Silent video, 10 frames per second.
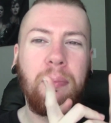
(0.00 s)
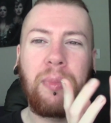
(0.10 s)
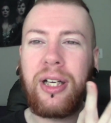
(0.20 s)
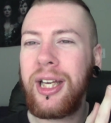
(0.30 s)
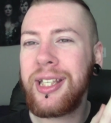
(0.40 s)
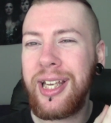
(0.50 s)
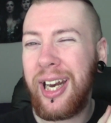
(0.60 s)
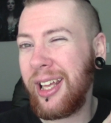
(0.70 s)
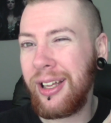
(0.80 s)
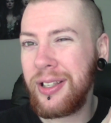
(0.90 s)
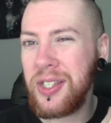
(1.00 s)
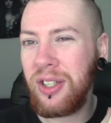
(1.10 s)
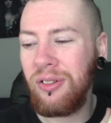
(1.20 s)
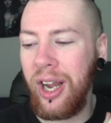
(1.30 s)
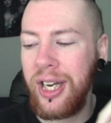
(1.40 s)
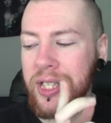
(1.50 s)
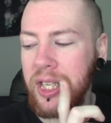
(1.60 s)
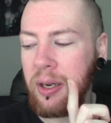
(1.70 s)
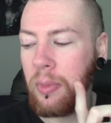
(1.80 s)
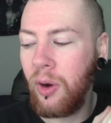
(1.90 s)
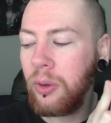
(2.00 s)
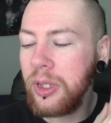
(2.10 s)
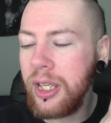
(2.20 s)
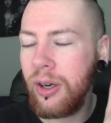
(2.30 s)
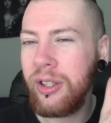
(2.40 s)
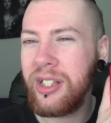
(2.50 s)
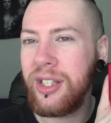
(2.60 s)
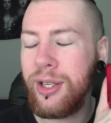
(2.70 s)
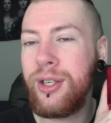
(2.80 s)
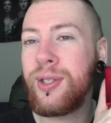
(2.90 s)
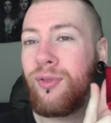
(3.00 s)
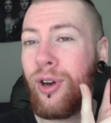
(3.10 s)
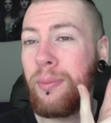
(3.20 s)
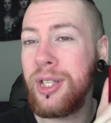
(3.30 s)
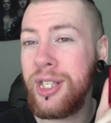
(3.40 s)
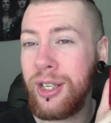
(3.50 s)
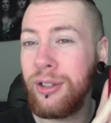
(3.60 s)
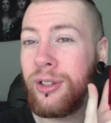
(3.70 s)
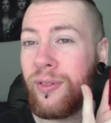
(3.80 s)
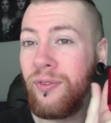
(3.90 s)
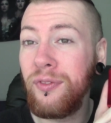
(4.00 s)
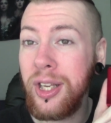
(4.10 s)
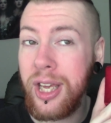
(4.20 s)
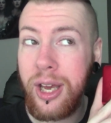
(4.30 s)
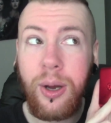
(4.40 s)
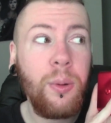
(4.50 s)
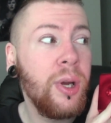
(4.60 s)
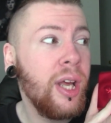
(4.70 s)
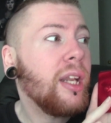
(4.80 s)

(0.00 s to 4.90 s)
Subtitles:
but like I said, I got this in gratis, and I'm holding on to this for a particular video.